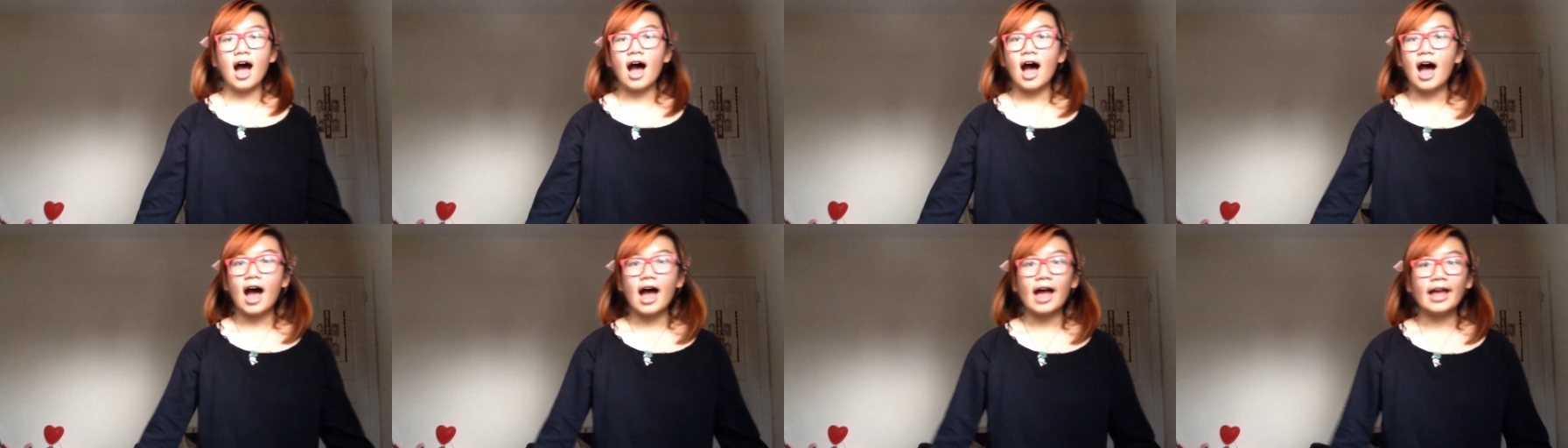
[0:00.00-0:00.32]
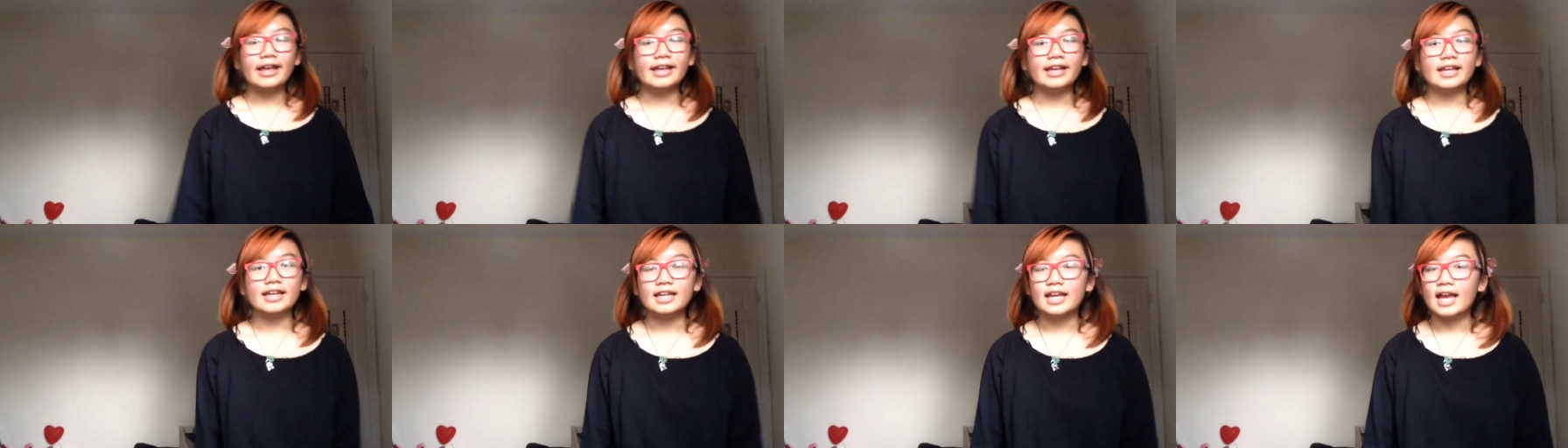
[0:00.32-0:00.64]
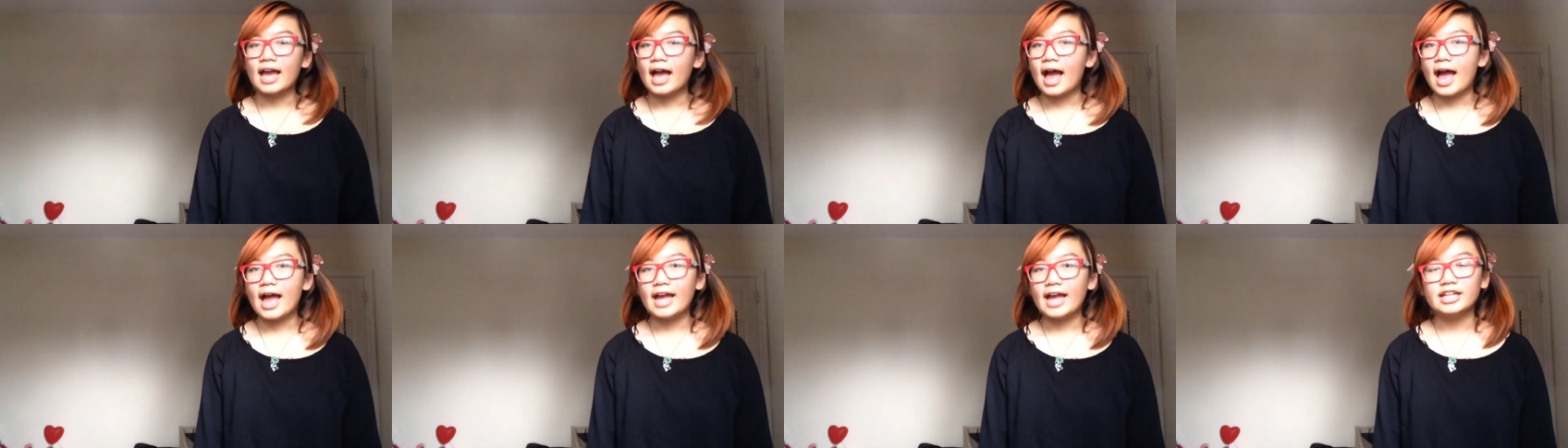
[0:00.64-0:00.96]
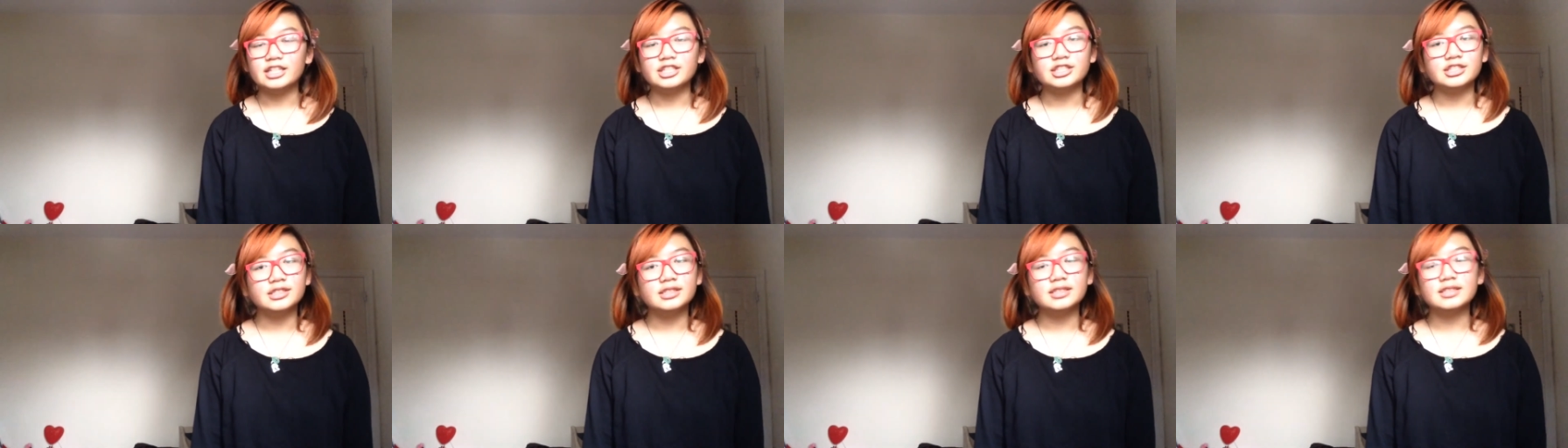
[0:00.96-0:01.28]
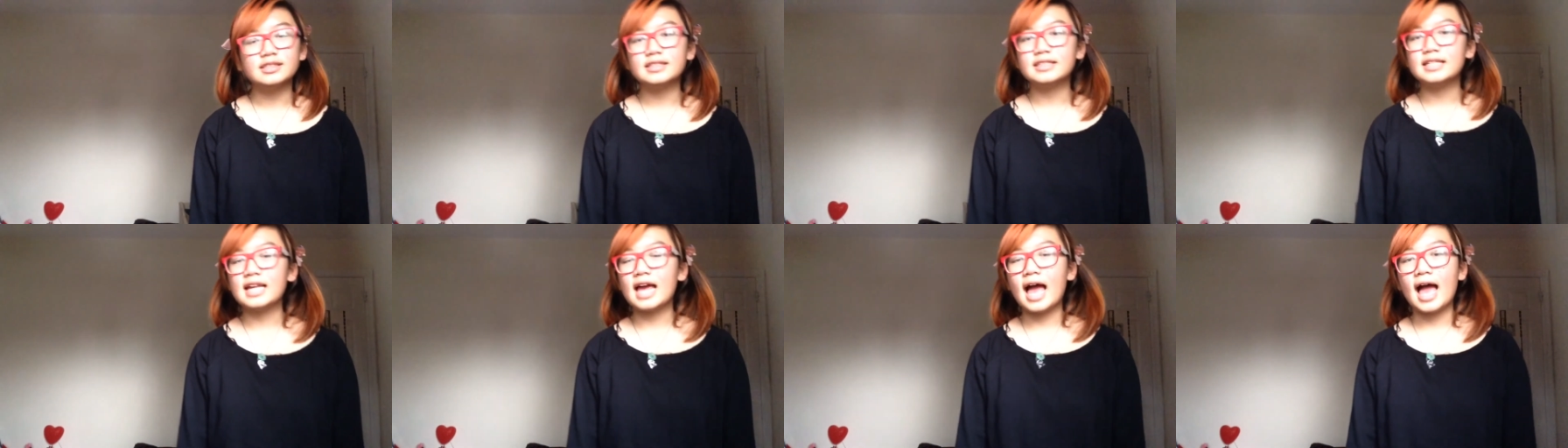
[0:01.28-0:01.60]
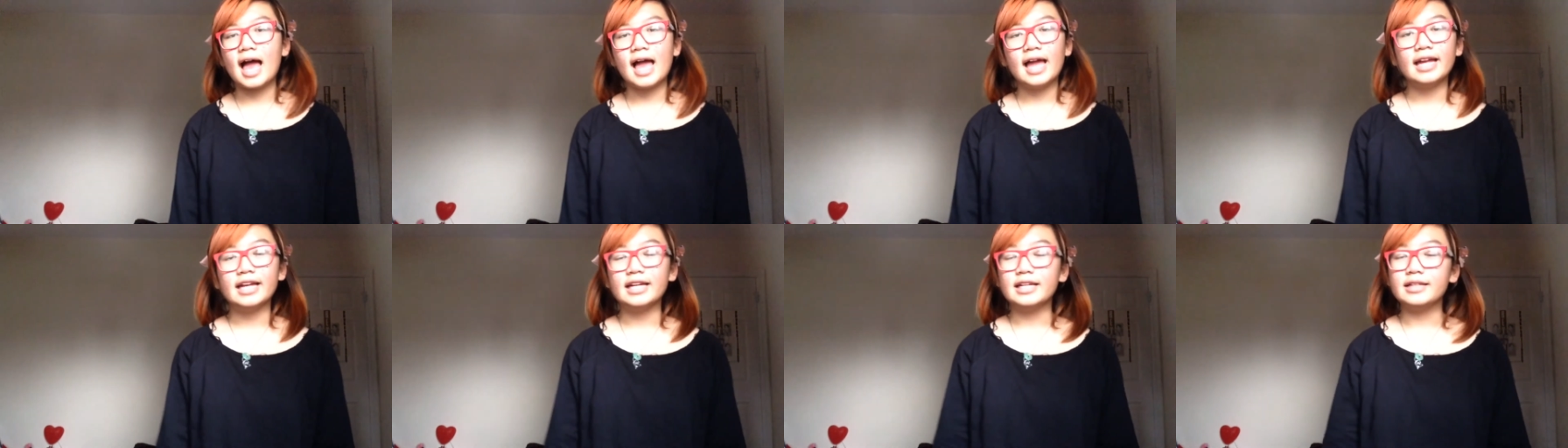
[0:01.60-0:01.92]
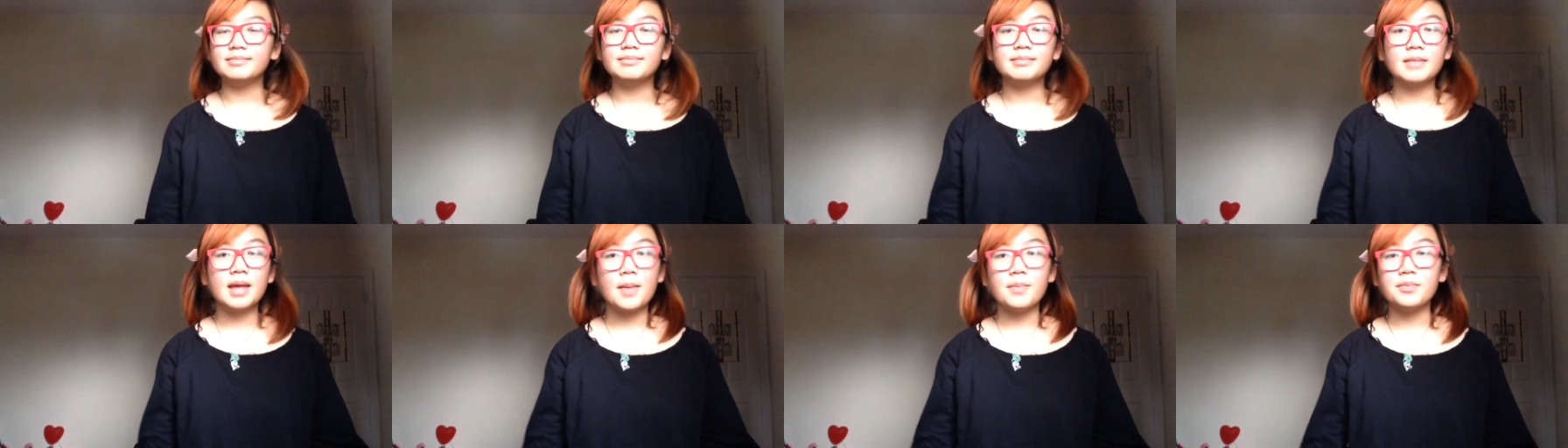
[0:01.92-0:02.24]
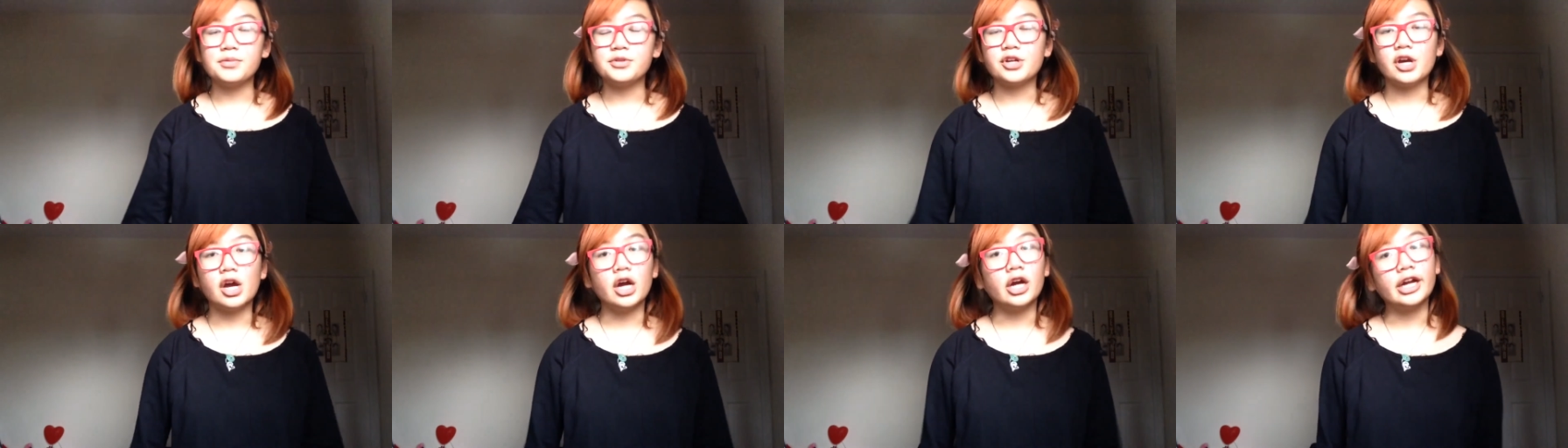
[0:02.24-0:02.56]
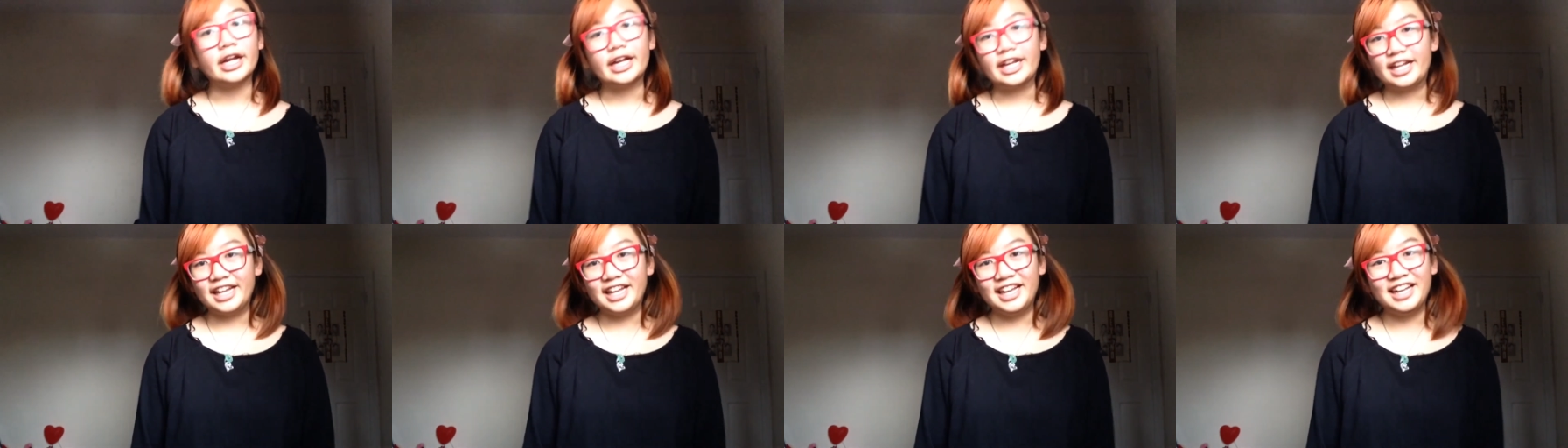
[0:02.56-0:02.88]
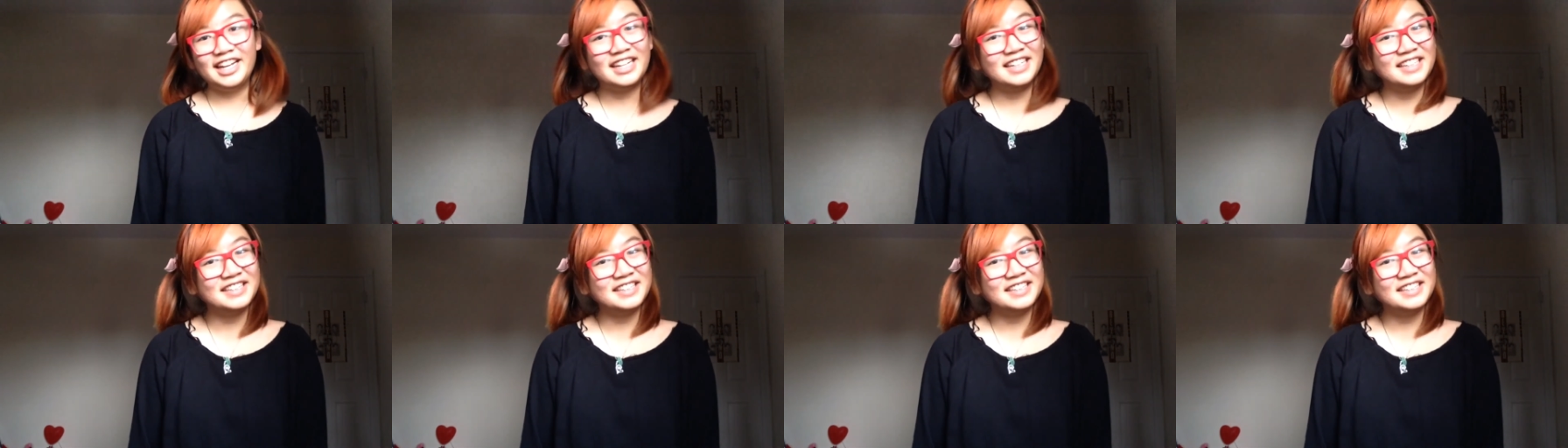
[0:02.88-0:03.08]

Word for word: I I just I I'm sorry.